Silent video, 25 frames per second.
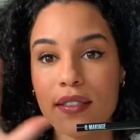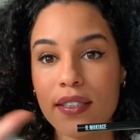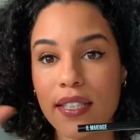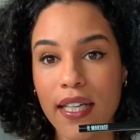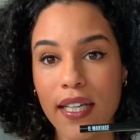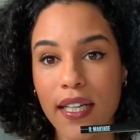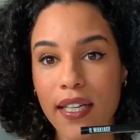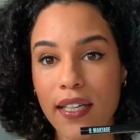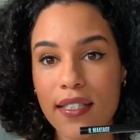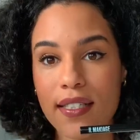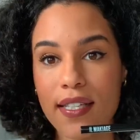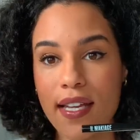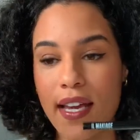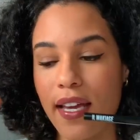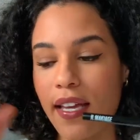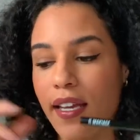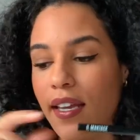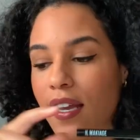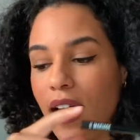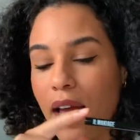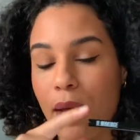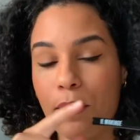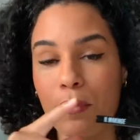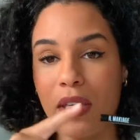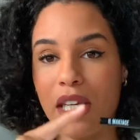10 out of 10,
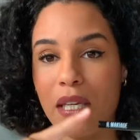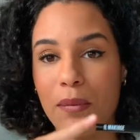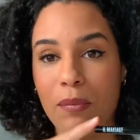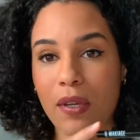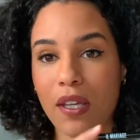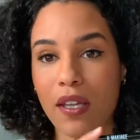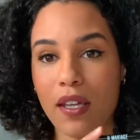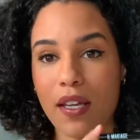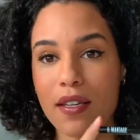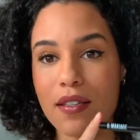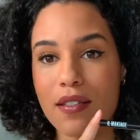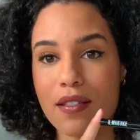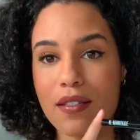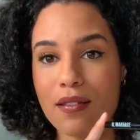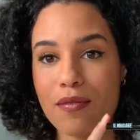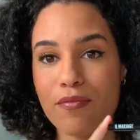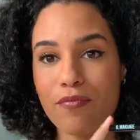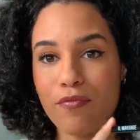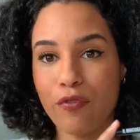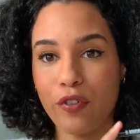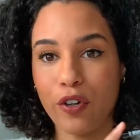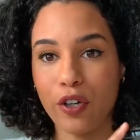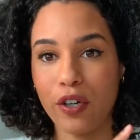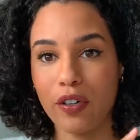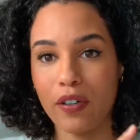I'm keeping this
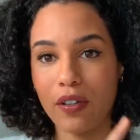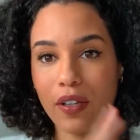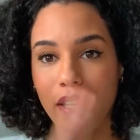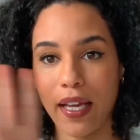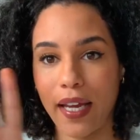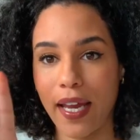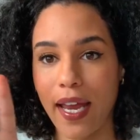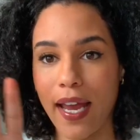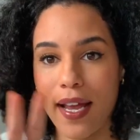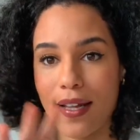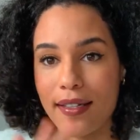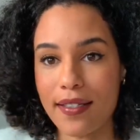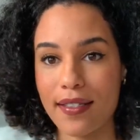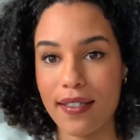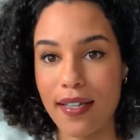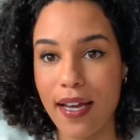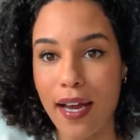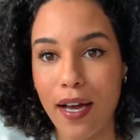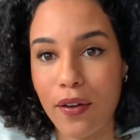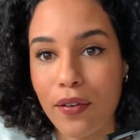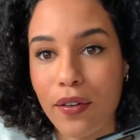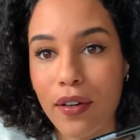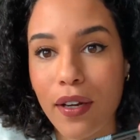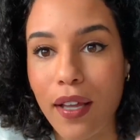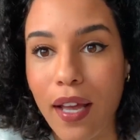for like hands
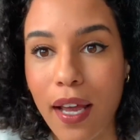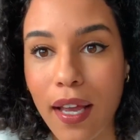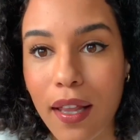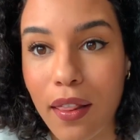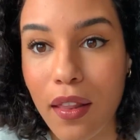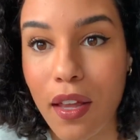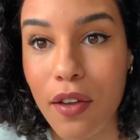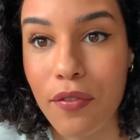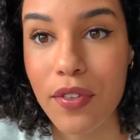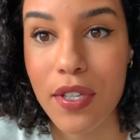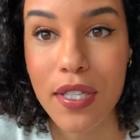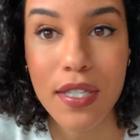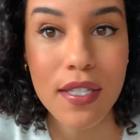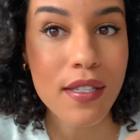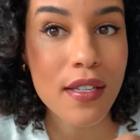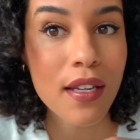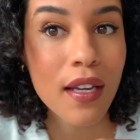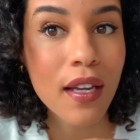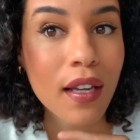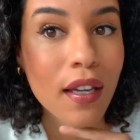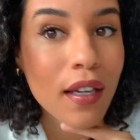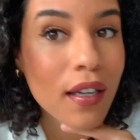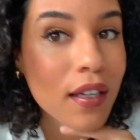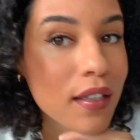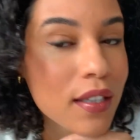down. I love this
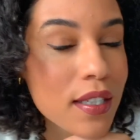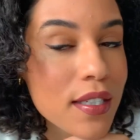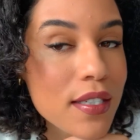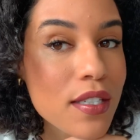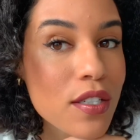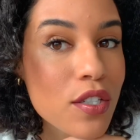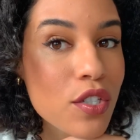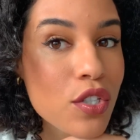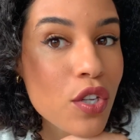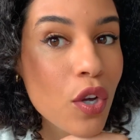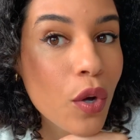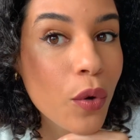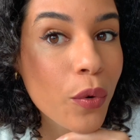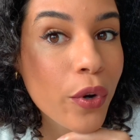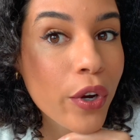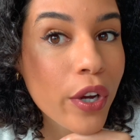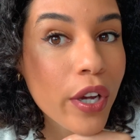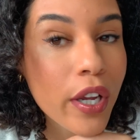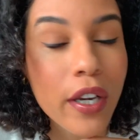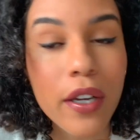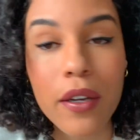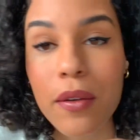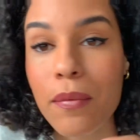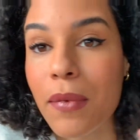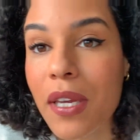this is so
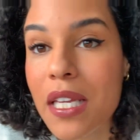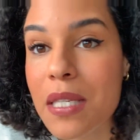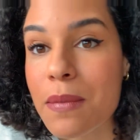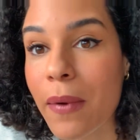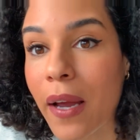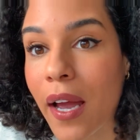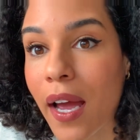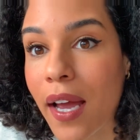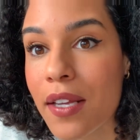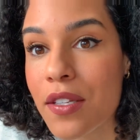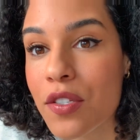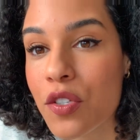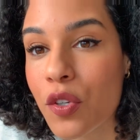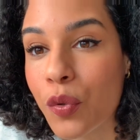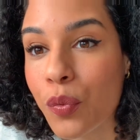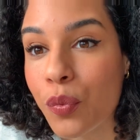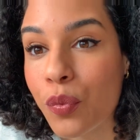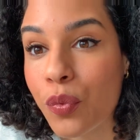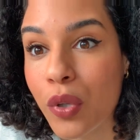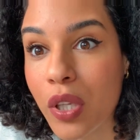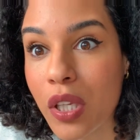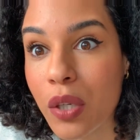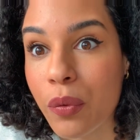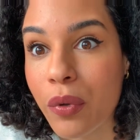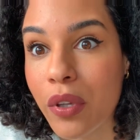good. It makes my eyes look
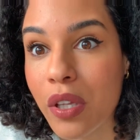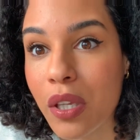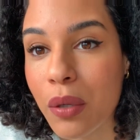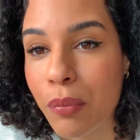really, really